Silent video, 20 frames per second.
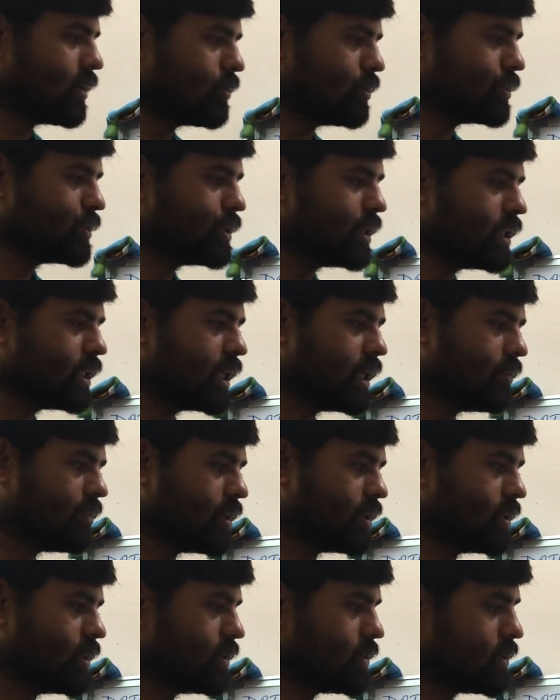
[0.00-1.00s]
question
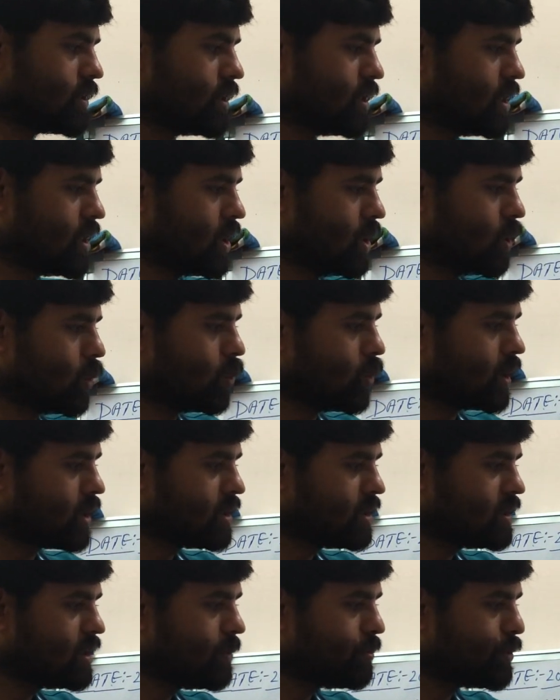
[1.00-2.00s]
given is, what
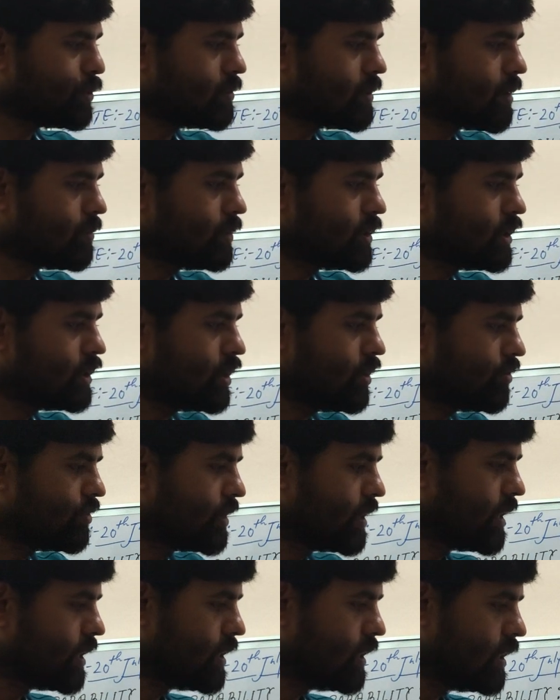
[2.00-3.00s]
is the probability of
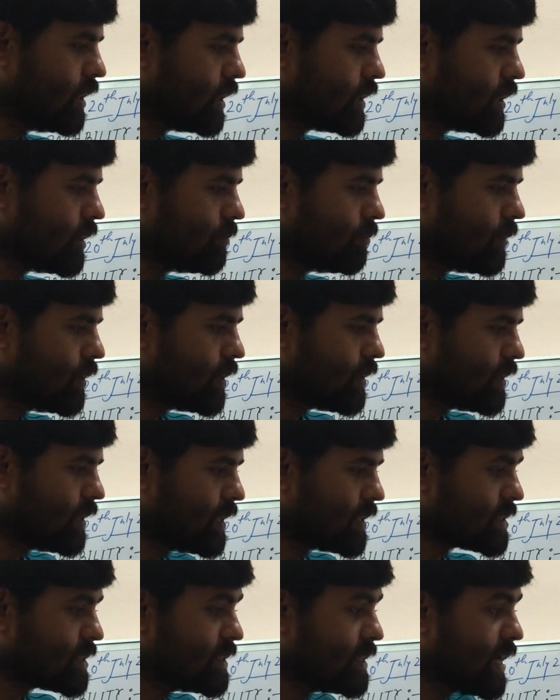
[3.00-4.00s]
getting a number
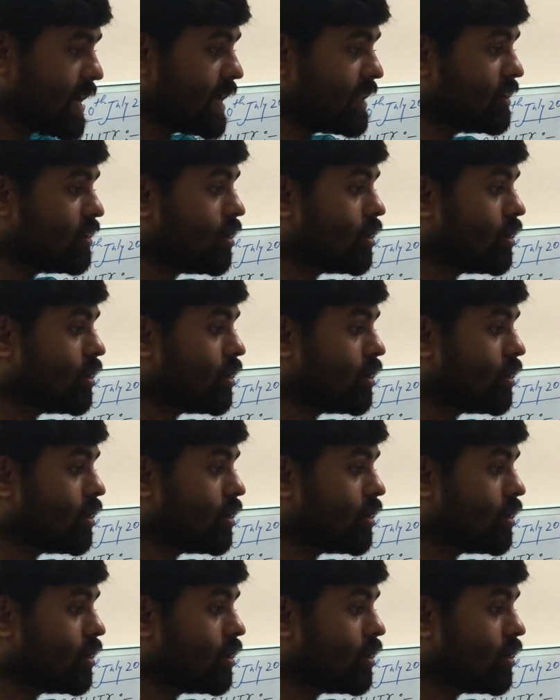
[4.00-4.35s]
less than